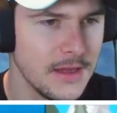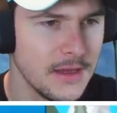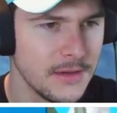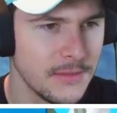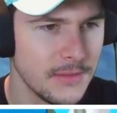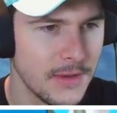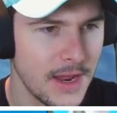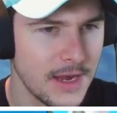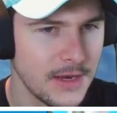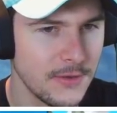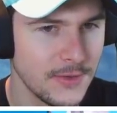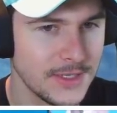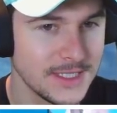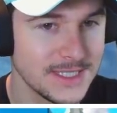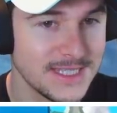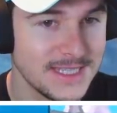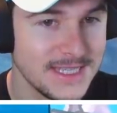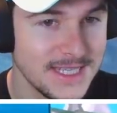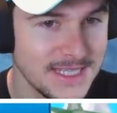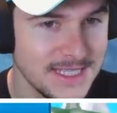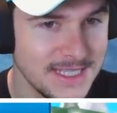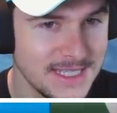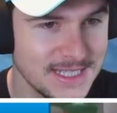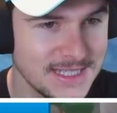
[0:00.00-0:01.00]
But anyways,
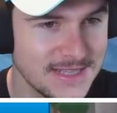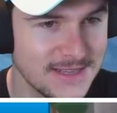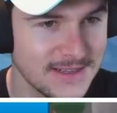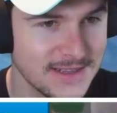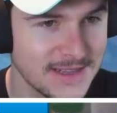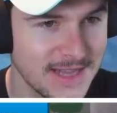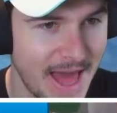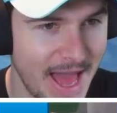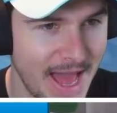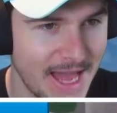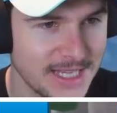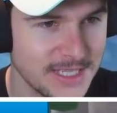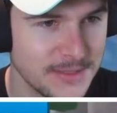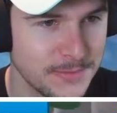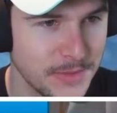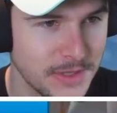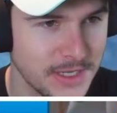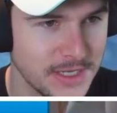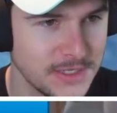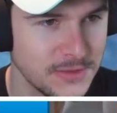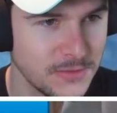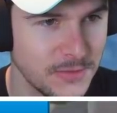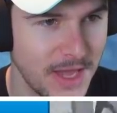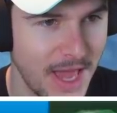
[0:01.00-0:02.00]
this is the last
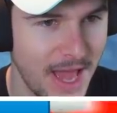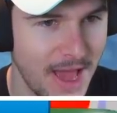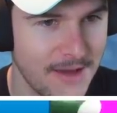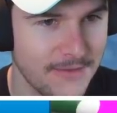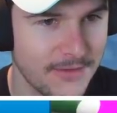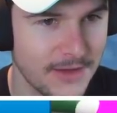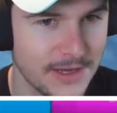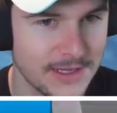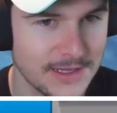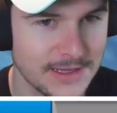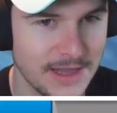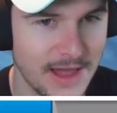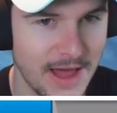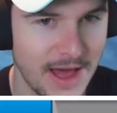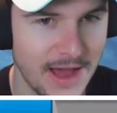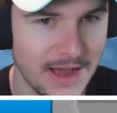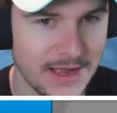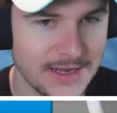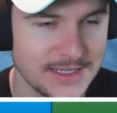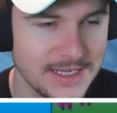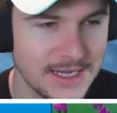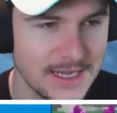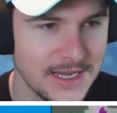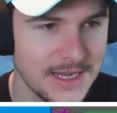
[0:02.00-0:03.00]
place we have
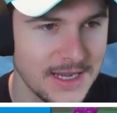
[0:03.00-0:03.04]
unlocked.